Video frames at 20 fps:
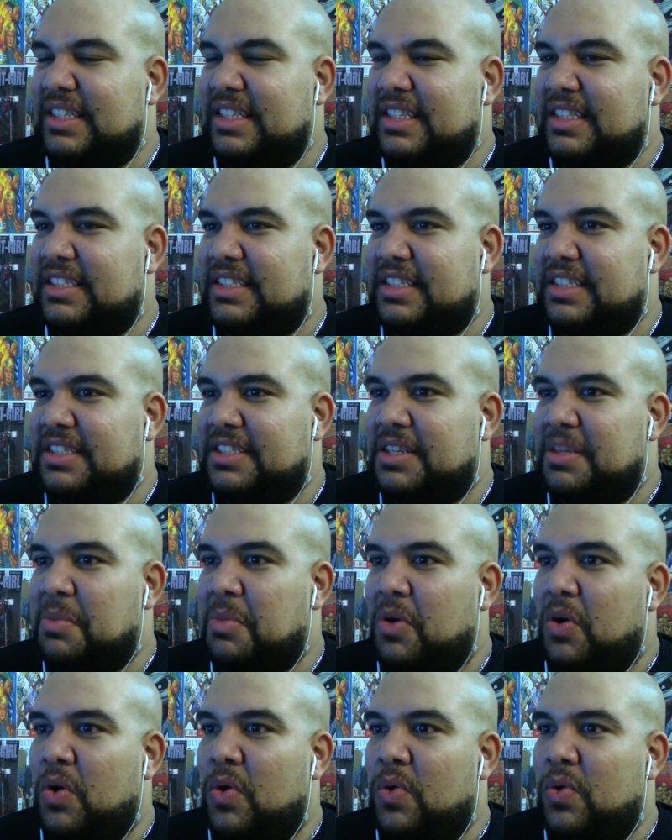This is
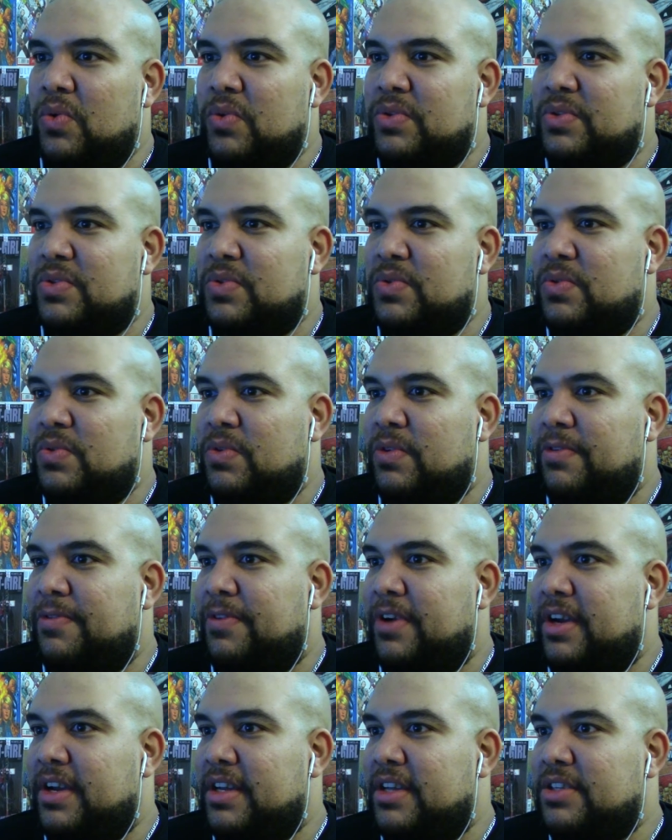some old school
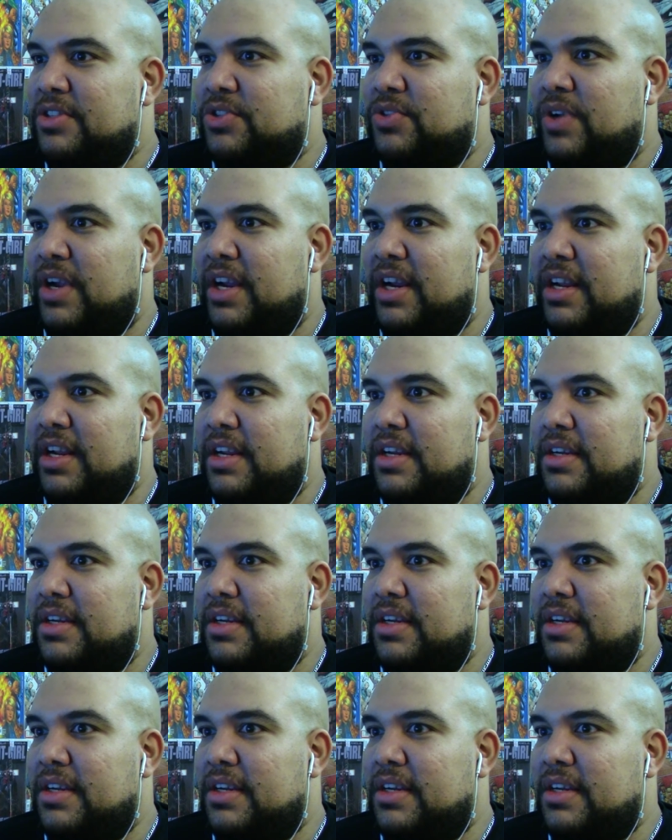fucking training.